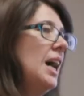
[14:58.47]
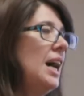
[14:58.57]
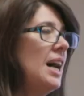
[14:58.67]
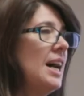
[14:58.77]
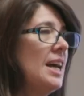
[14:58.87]

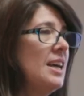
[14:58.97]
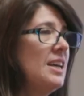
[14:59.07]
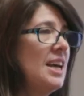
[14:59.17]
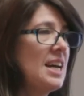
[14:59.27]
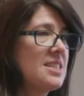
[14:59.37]

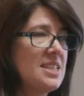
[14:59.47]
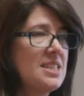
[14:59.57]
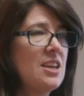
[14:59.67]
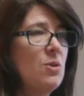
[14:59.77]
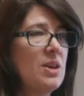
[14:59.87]
As I
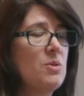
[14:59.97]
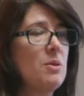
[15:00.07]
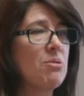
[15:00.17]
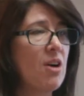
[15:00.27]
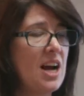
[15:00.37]
said, going through
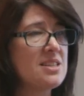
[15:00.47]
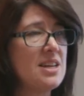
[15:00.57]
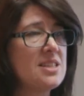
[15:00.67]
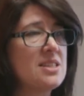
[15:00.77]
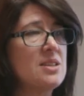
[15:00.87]
the
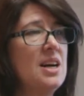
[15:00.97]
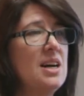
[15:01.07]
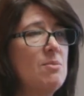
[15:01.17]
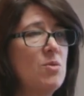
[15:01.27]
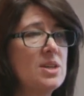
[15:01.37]
process
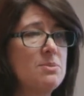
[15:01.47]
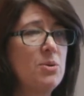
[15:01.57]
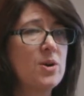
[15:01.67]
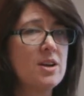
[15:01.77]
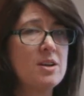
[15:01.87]
was
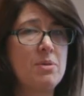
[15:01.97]
important,